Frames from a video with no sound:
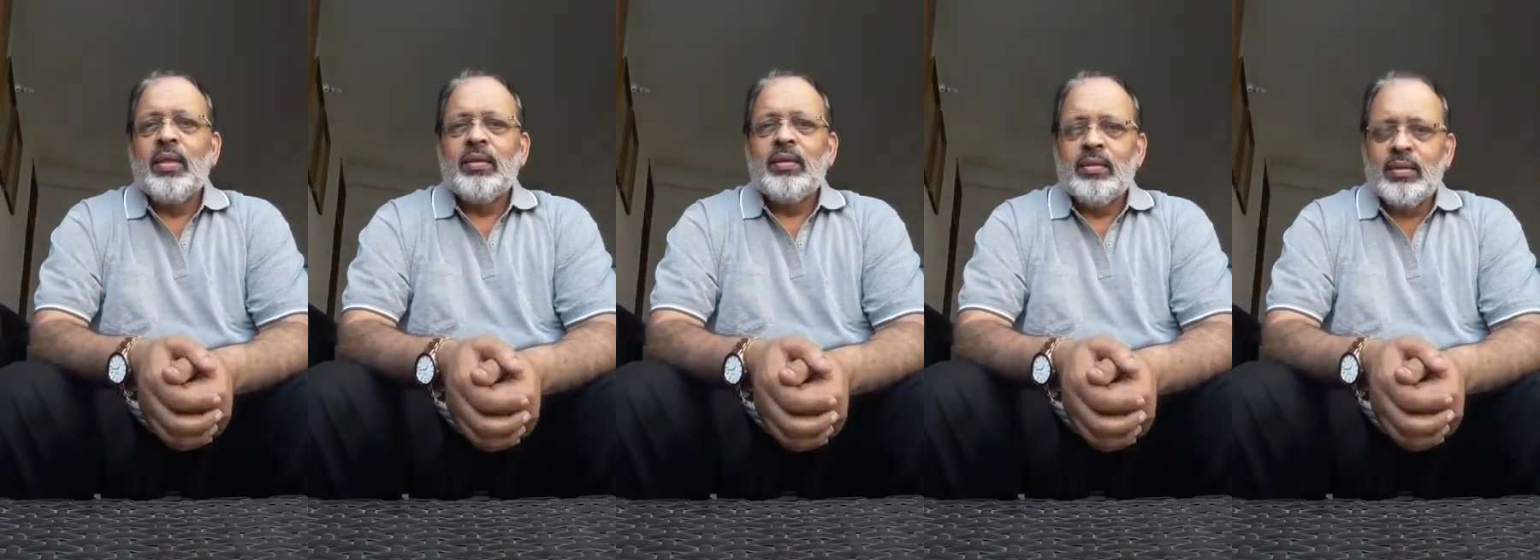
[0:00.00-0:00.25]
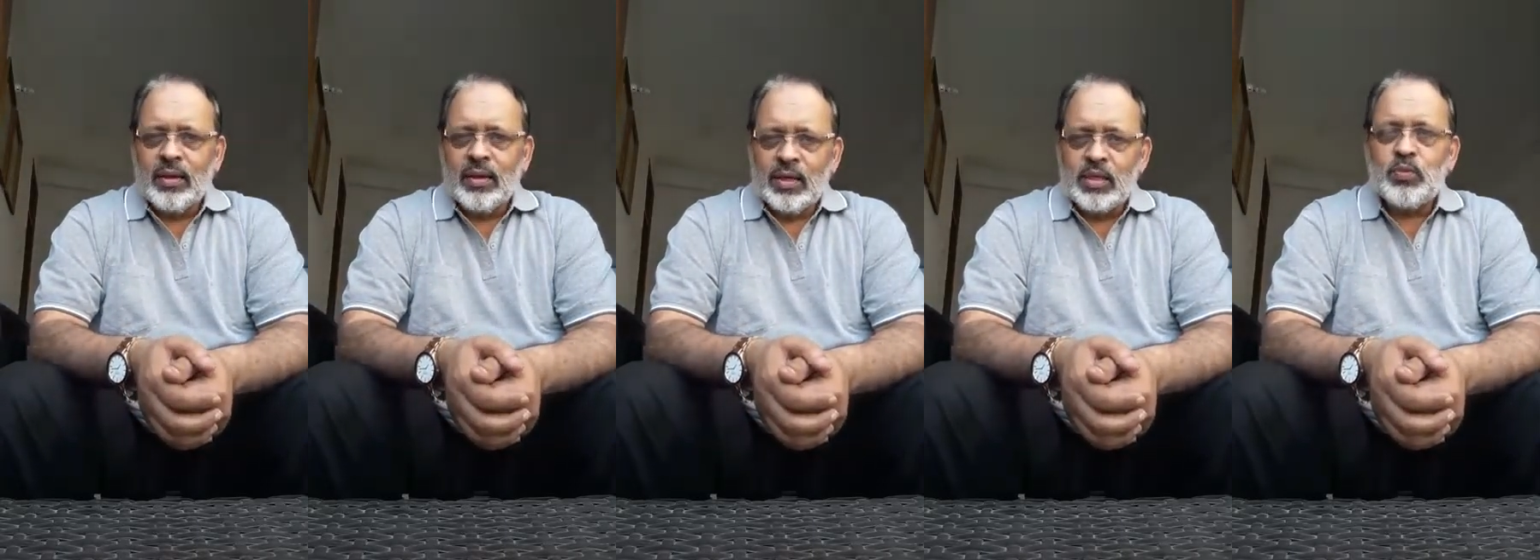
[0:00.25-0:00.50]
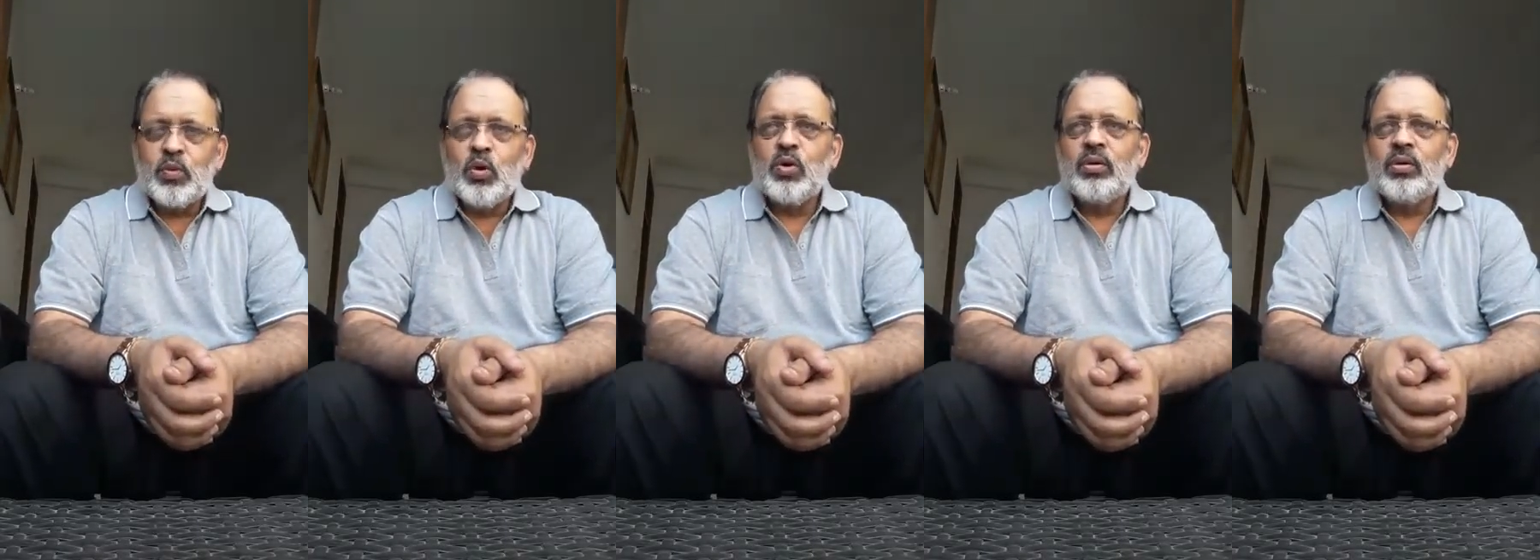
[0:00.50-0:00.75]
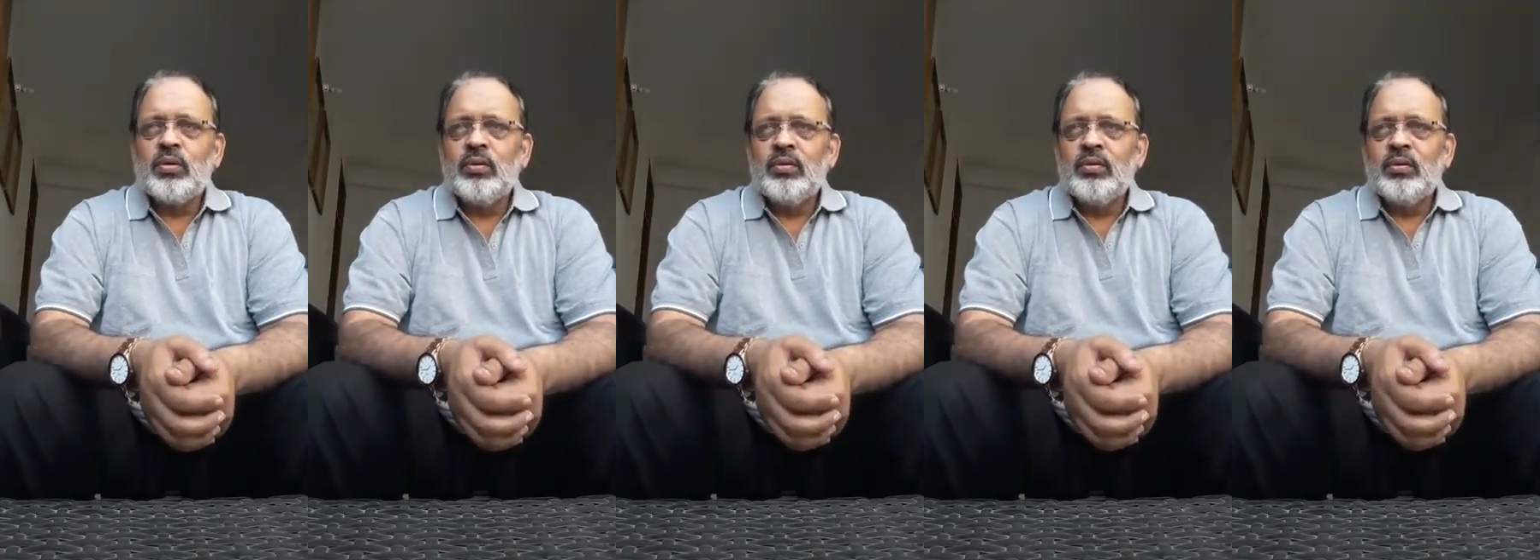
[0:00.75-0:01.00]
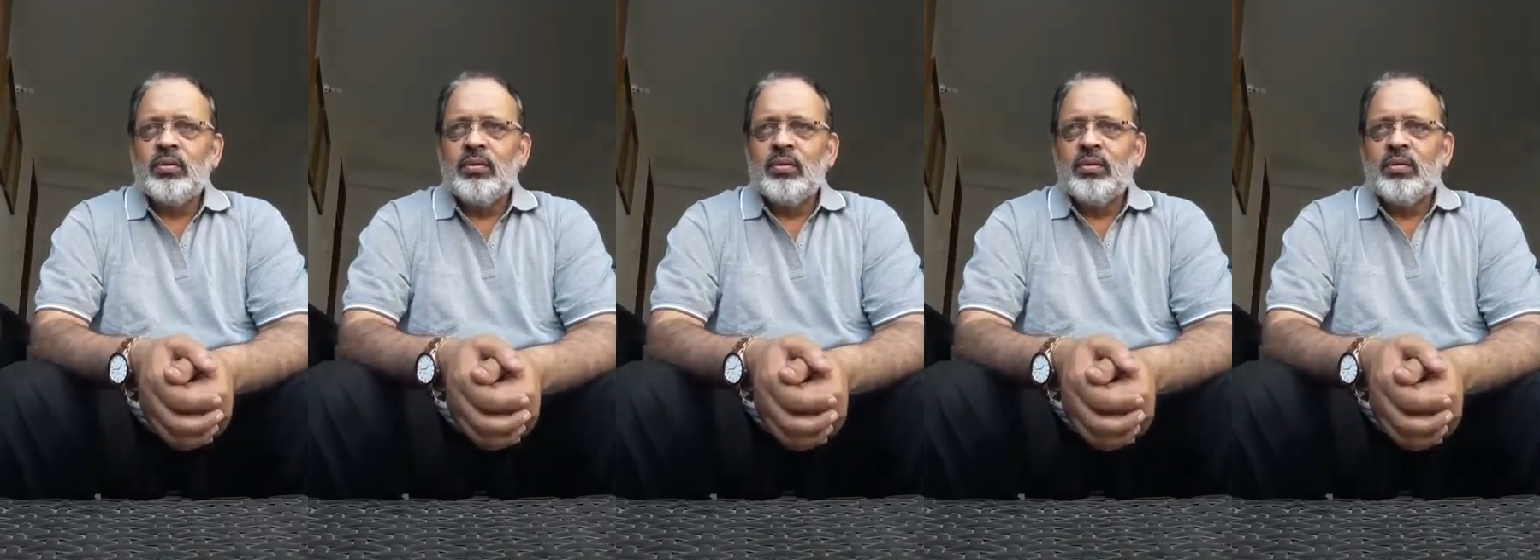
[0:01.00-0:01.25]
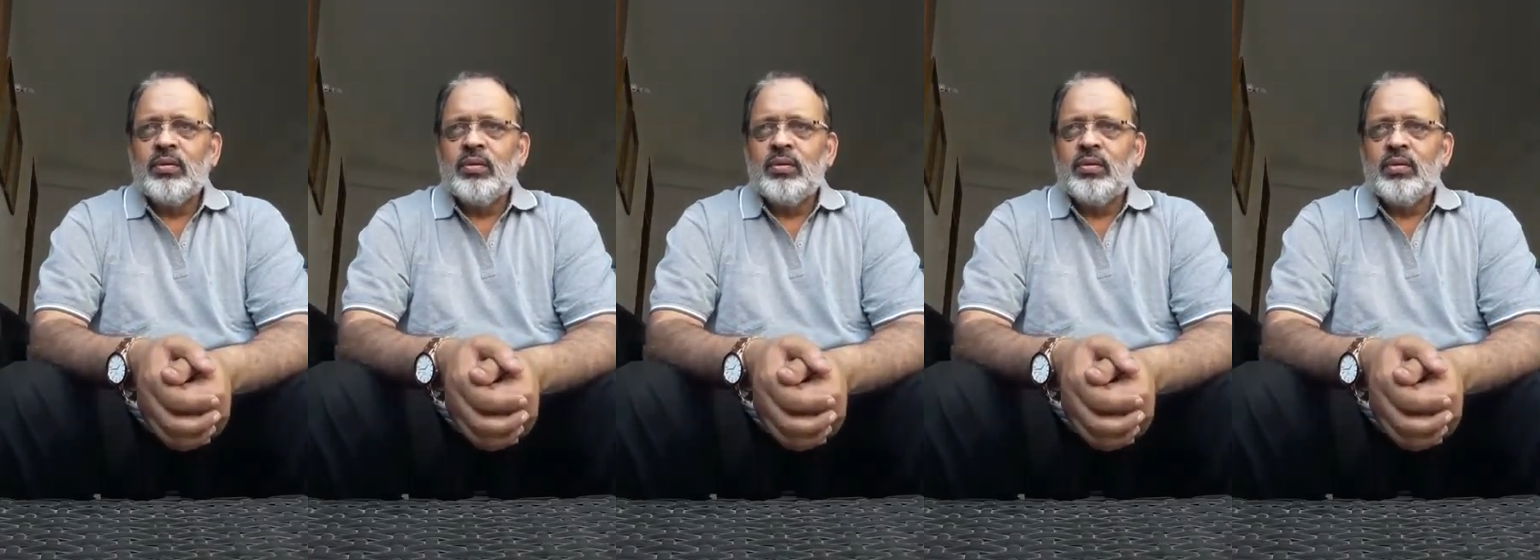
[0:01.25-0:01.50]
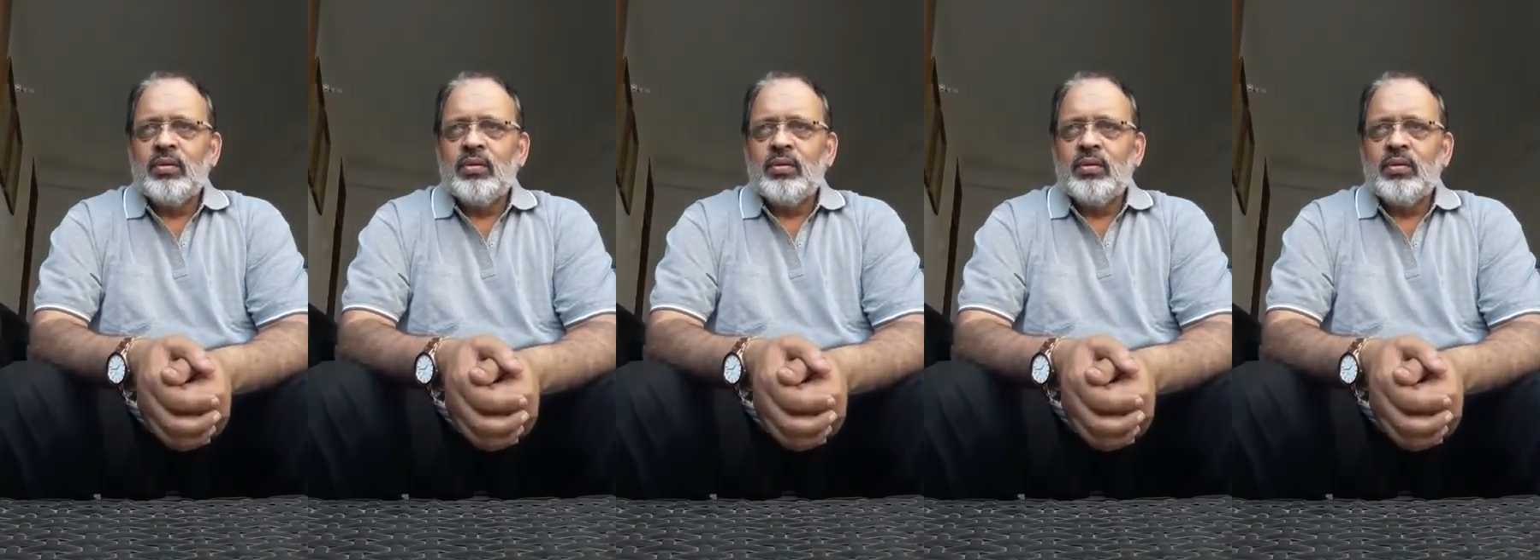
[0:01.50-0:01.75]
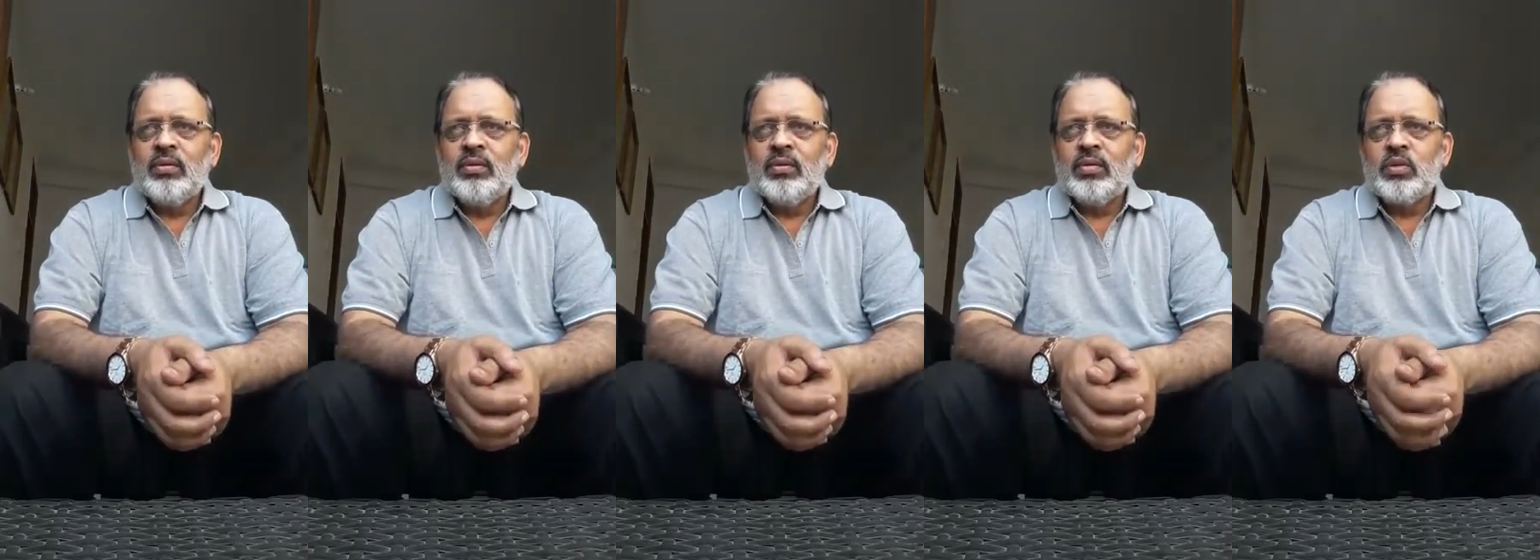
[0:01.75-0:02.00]
Then I spoke,
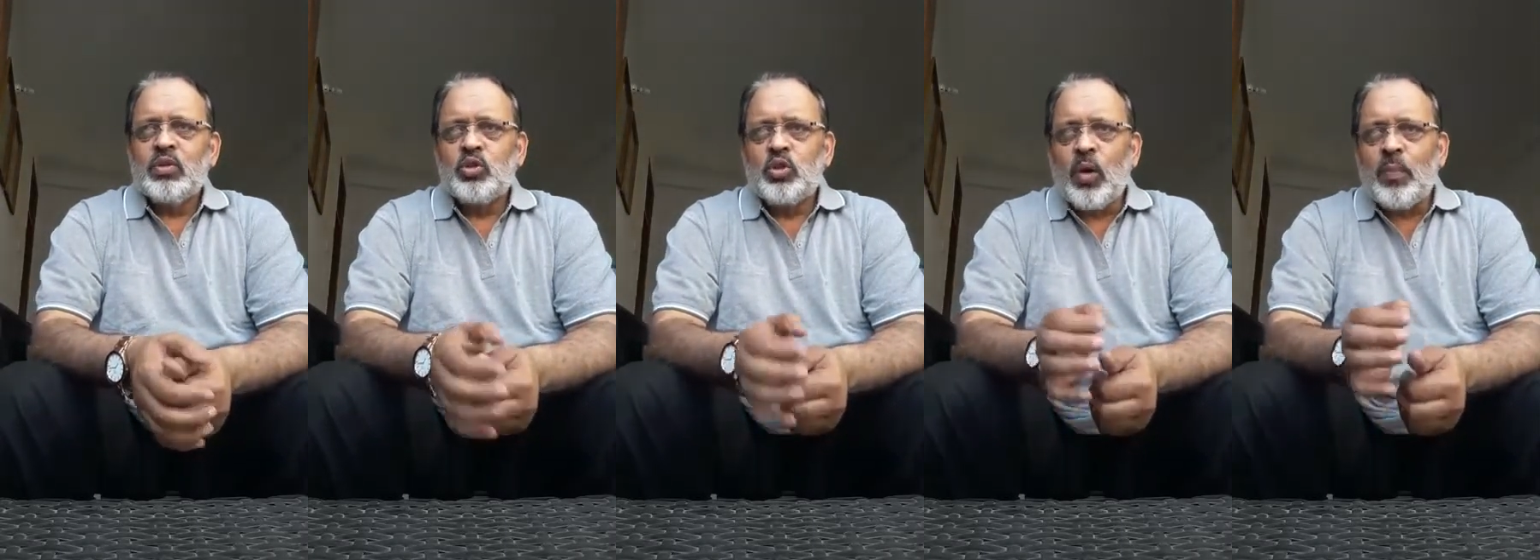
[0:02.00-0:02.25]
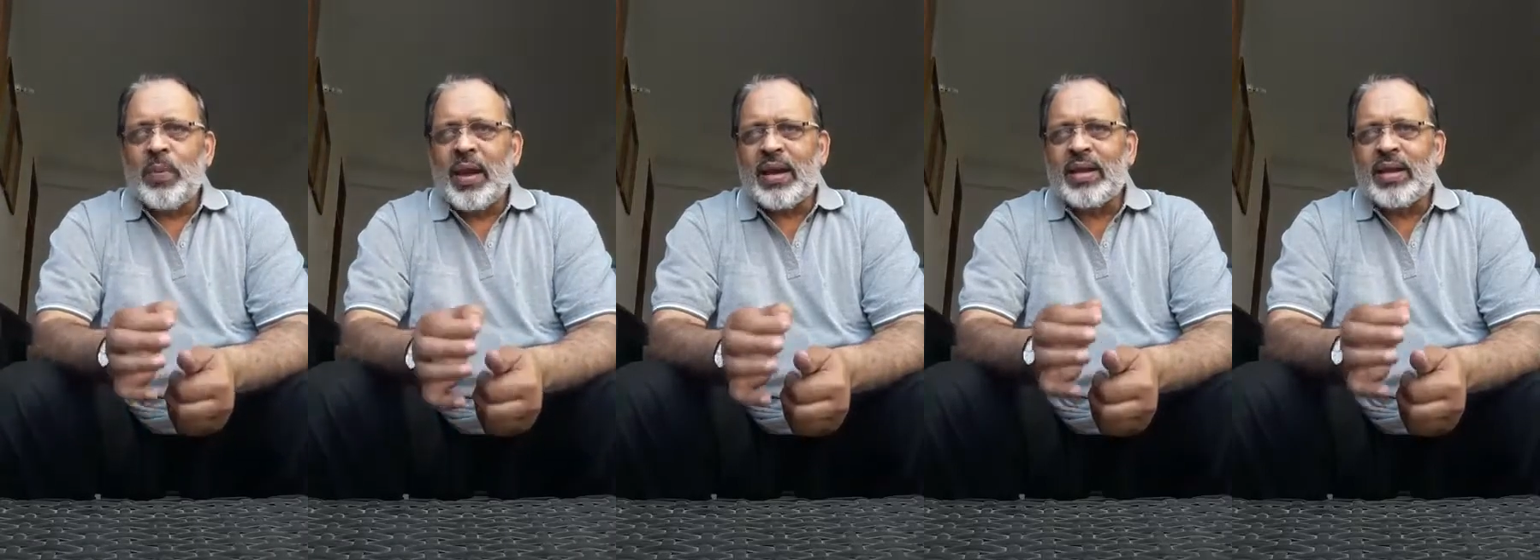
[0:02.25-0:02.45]
stop